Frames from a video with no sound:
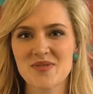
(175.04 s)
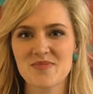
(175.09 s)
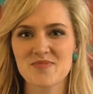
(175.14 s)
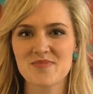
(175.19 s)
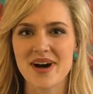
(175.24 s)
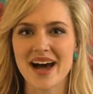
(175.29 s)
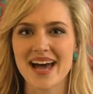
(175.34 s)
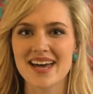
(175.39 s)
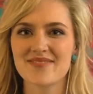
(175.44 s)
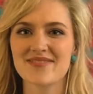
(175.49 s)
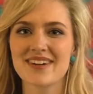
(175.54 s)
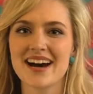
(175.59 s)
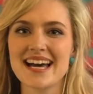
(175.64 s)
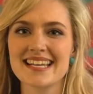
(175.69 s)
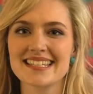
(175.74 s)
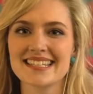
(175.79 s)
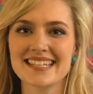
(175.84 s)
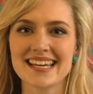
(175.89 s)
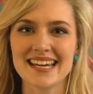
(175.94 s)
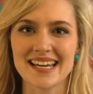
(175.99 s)
My
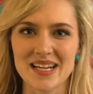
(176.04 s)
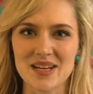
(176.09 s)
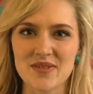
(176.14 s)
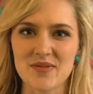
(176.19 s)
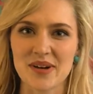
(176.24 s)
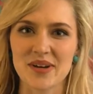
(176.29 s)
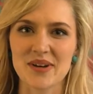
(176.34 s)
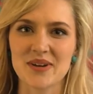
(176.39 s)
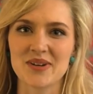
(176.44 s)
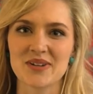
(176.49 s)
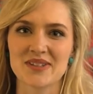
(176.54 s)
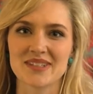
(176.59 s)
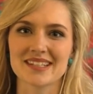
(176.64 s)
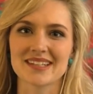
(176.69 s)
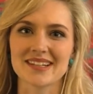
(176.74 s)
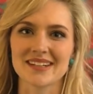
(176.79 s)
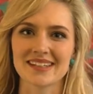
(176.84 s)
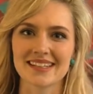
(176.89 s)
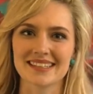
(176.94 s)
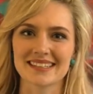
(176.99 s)
advice to anyone who's
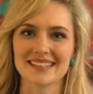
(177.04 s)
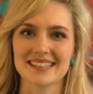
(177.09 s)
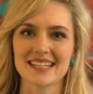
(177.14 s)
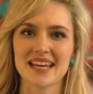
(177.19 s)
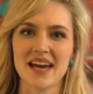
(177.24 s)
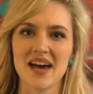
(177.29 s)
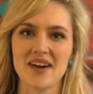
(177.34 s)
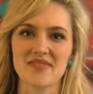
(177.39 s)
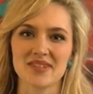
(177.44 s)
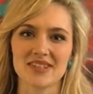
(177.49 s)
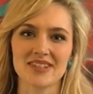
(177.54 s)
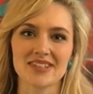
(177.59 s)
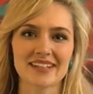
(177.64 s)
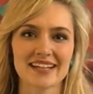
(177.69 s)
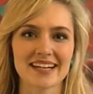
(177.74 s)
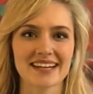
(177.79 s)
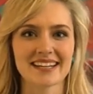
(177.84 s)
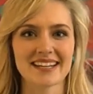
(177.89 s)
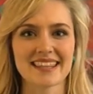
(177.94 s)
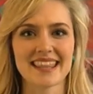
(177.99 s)
looking to have a
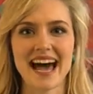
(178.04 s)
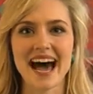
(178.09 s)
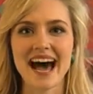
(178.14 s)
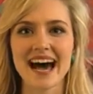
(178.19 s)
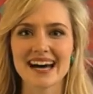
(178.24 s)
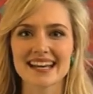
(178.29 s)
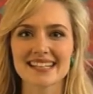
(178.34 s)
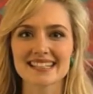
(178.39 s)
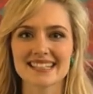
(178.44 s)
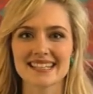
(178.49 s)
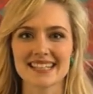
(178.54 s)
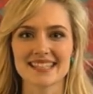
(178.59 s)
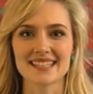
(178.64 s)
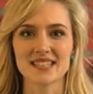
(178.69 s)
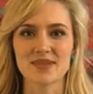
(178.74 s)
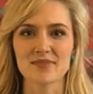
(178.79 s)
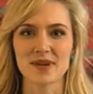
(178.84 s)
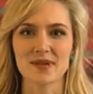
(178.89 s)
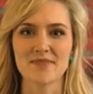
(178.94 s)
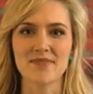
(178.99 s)
career in the arts is
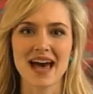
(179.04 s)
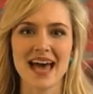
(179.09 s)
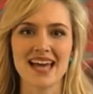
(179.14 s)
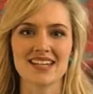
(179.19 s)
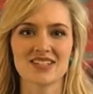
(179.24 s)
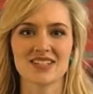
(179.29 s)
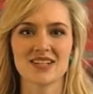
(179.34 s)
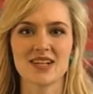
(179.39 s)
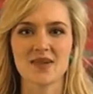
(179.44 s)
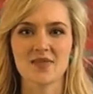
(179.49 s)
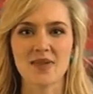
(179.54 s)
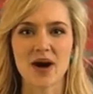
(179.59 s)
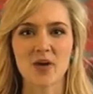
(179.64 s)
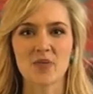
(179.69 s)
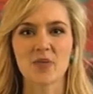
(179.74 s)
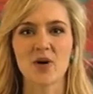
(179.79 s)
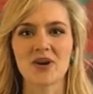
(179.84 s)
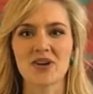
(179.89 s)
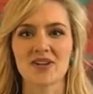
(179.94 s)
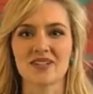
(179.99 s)
to be passionate
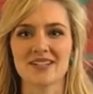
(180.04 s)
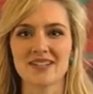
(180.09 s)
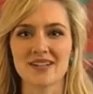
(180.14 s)
about what you're